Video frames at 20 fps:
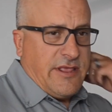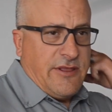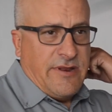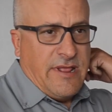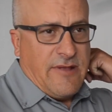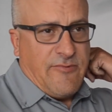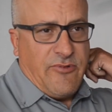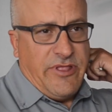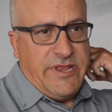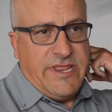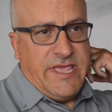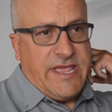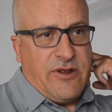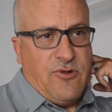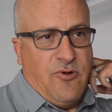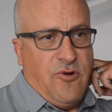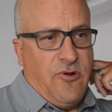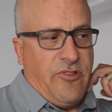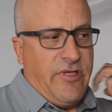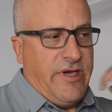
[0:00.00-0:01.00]
you're not really taking a
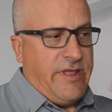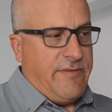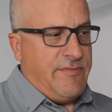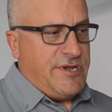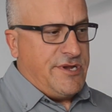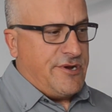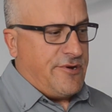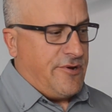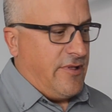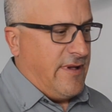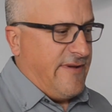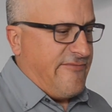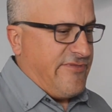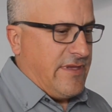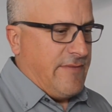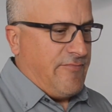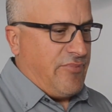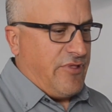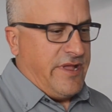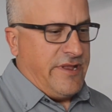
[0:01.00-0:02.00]
whole lot of material off
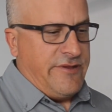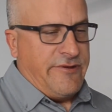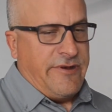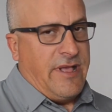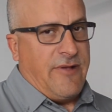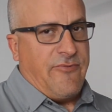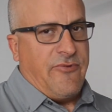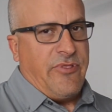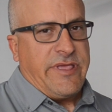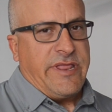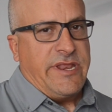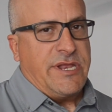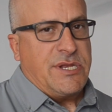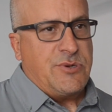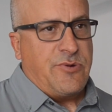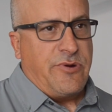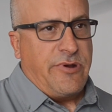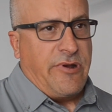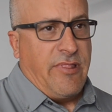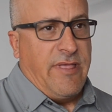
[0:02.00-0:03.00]
that blade. You're not really going to
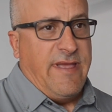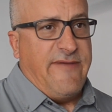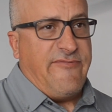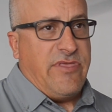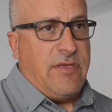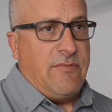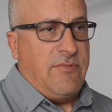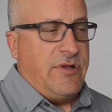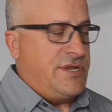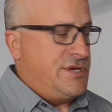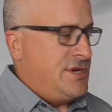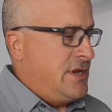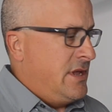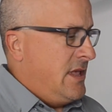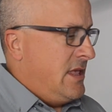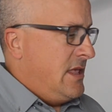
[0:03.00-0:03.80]
shorten the life that much.